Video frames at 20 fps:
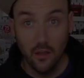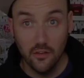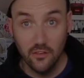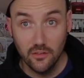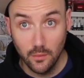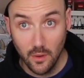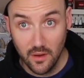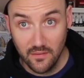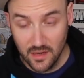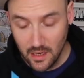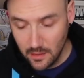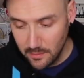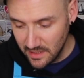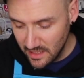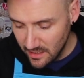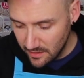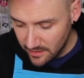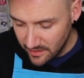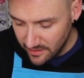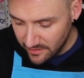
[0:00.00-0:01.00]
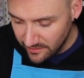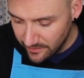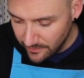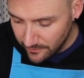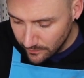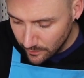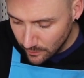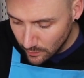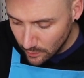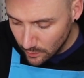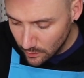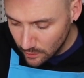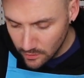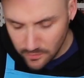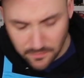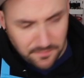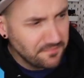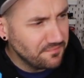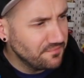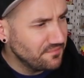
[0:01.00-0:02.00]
So I've now been at this for